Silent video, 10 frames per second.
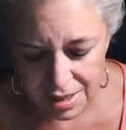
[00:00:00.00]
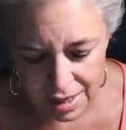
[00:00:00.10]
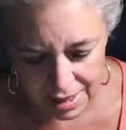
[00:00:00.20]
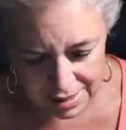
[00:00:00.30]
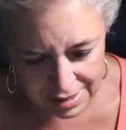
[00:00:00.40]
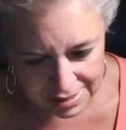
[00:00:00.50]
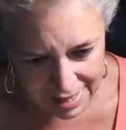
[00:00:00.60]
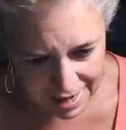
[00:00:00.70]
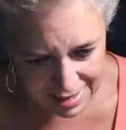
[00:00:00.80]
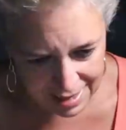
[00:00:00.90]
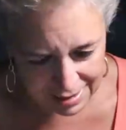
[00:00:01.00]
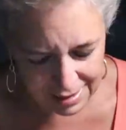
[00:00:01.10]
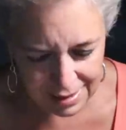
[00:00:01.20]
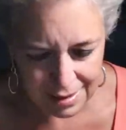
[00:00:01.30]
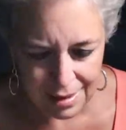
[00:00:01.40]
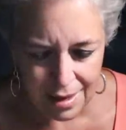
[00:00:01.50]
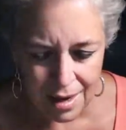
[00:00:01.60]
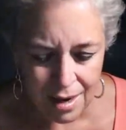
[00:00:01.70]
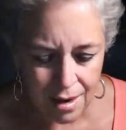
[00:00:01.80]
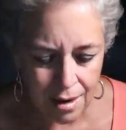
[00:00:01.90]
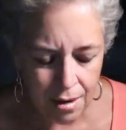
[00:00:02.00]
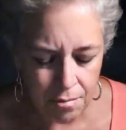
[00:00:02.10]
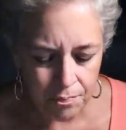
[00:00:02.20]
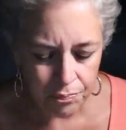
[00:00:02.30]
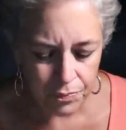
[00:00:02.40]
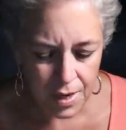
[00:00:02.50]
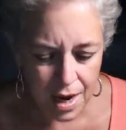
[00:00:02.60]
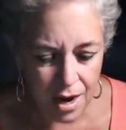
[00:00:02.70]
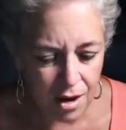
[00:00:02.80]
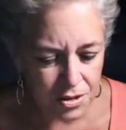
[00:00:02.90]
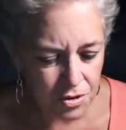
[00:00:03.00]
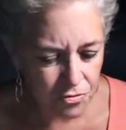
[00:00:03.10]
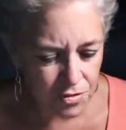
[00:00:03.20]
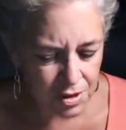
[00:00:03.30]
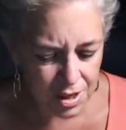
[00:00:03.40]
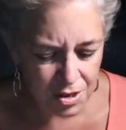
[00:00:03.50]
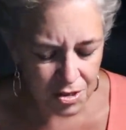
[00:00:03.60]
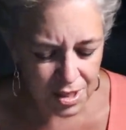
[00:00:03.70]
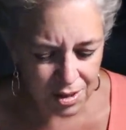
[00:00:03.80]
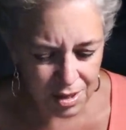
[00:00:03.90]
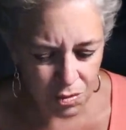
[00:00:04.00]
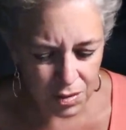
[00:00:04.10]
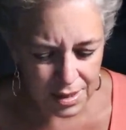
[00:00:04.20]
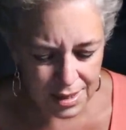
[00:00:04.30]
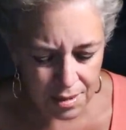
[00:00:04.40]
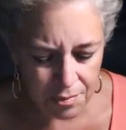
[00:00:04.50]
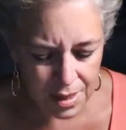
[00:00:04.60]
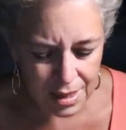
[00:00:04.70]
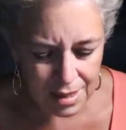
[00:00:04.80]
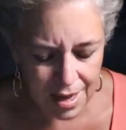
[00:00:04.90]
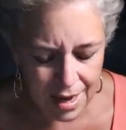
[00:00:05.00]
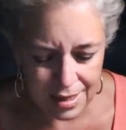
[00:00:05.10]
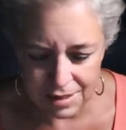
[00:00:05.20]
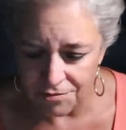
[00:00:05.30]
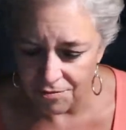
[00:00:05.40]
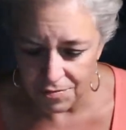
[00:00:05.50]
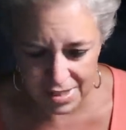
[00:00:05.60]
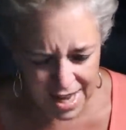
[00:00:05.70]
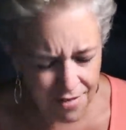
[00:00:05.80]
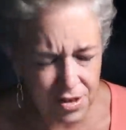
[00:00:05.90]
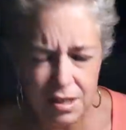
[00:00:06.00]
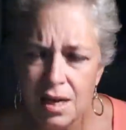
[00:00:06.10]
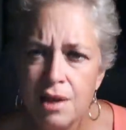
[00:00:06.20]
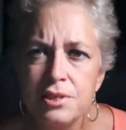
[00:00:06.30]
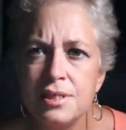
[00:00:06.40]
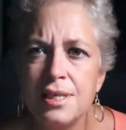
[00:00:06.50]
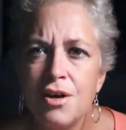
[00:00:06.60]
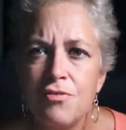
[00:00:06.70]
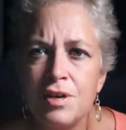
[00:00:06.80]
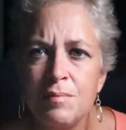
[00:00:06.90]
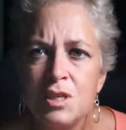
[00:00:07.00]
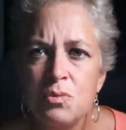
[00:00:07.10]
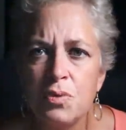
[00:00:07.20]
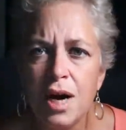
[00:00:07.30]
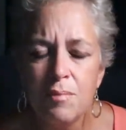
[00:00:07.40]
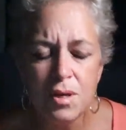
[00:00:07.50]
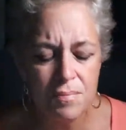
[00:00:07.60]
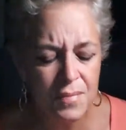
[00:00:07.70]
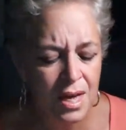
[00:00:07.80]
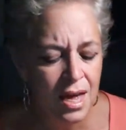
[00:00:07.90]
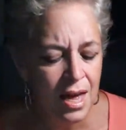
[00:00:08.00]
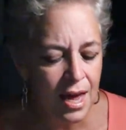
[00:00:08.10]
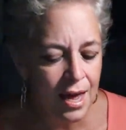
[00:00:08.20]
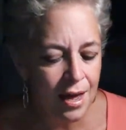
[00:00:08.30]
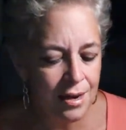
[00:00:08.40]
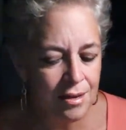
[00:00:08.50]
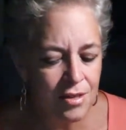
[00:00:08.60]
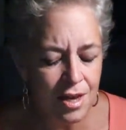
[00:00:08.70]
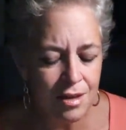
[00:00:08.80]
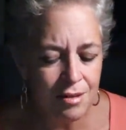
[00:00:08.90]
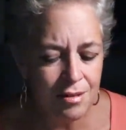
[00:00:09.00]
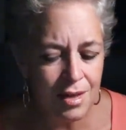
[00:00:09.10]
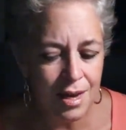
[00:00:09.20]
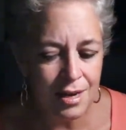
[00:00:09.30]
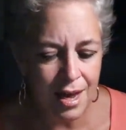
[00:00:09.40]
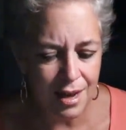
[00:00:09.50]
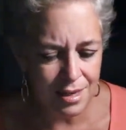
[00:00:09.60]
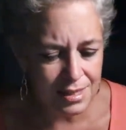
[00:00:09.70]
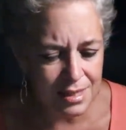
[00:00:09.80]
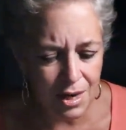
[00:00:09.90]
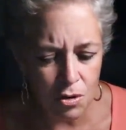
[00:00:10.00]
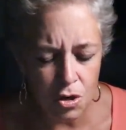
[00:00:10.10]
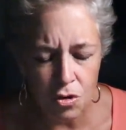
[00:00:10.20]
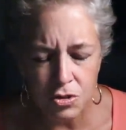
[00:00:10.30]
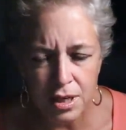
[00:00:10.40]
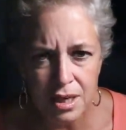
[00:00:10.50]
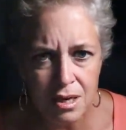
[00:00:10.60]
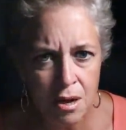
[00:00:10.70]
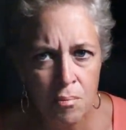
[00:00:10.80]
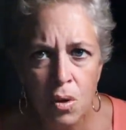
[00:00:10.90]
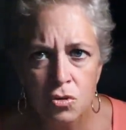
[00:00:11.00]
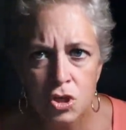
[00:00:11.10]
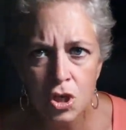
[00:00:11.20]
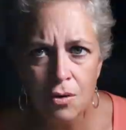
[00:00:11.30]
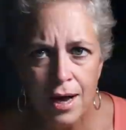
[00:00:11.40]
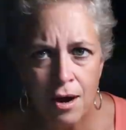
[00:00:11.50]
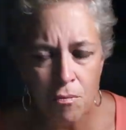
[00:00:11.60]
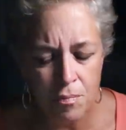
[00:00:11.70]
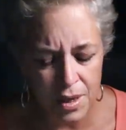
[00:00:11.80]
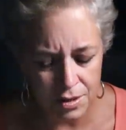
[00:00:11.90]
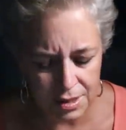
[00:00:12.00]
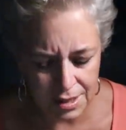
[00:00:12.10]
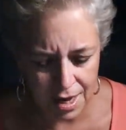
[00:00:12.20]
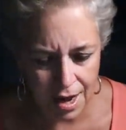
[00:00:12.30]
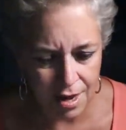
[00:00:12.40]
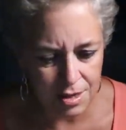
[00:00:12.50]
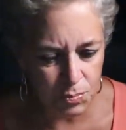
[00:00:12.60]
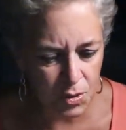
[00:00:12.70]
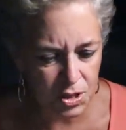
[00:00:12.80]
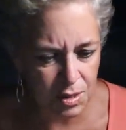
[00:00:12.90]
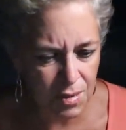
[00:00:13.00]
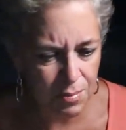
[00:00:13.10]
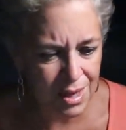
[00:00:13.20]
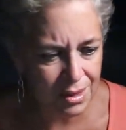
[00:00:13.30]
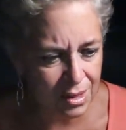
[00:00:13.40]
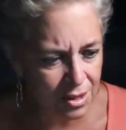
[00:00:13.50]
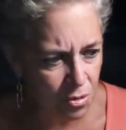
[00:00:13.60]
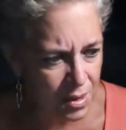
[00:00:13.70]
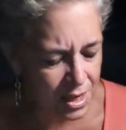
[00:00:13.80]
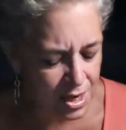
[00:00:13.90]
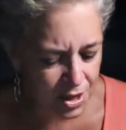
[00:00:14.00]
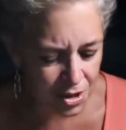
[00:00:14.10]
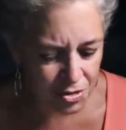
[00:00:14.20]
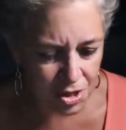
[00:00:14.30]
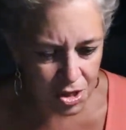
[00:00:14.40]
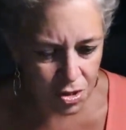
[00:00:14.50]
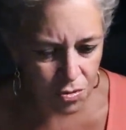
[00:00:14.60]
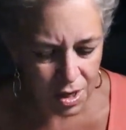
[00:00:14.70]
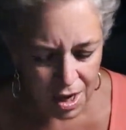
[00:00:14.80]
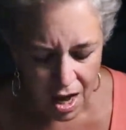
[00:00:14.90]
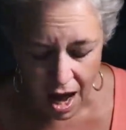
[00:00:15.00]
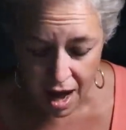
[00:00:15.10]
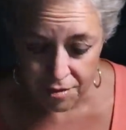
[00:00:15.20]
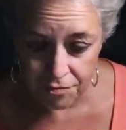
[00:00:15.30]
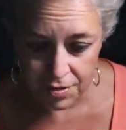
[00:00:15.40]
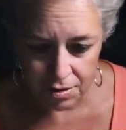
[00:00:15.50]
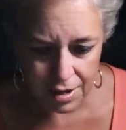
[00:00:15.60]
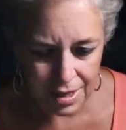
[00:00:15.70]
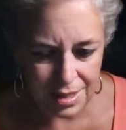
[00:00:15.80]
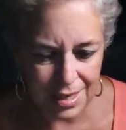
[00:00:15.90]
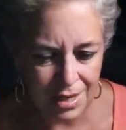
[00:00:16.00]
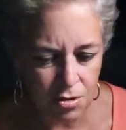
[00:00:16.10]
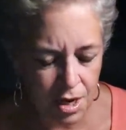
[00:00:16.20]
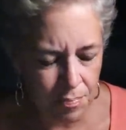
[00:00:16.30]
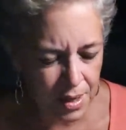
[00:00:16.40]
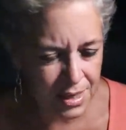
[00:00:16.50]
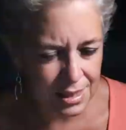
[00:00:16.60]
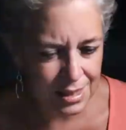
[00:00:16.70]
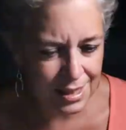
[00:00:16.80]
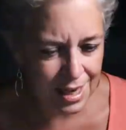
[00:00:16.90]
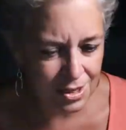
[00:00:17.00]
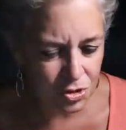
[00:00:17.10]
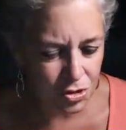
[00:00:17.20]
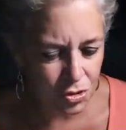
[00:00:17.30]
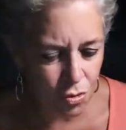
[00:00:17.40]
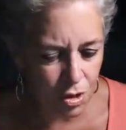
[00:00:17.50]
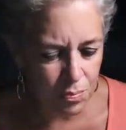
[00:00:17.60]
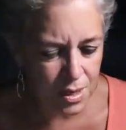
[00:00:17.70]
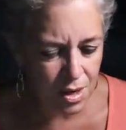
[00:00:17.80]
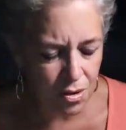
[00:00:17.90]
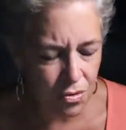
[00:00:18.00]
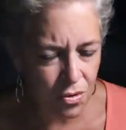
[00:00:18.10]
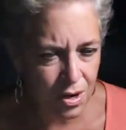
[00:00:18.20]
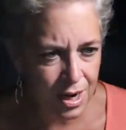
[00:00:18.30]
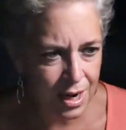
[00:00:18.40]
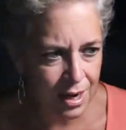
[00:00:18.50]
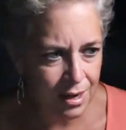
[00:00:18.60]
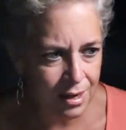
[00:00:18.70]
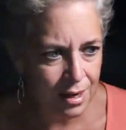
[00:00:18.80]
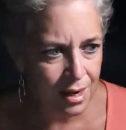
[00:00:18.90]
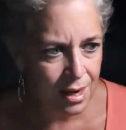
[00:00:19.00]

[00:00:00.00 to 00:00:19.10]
and then I see sadness. I also feel like you're dealing with somebody that is definitely has a self-image problem, and they get hysterical. It's like an emotional outburst ahead. This person may be a little bit younger than you. I feel like it's either a Pisces, Cancer, Scorpio, or a